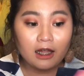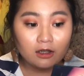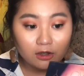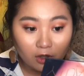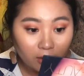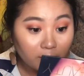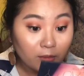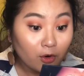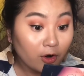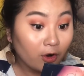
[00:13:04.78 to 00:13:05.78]
A lot
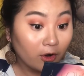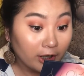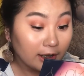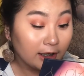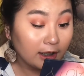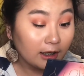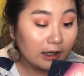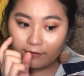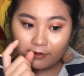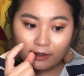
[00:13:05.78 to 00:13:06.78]
more
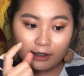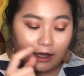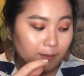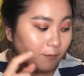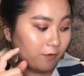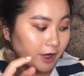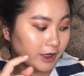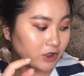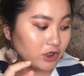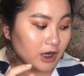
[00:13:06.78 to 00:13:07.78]
oilier. Definitely I'm
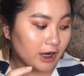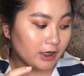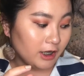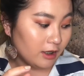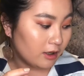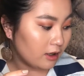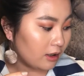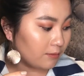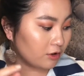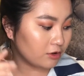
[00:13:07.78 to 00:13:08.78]
very shiny.
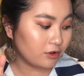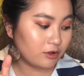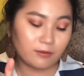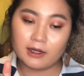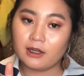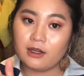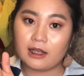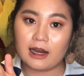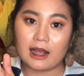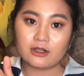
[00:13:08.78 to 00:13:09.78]
I'm not too sure whether you
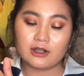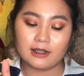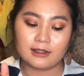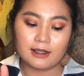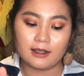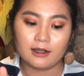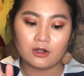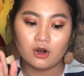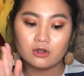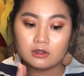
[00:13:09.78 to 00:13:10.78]
can actually see
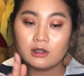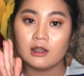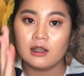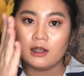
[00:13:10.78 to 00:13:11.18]
it on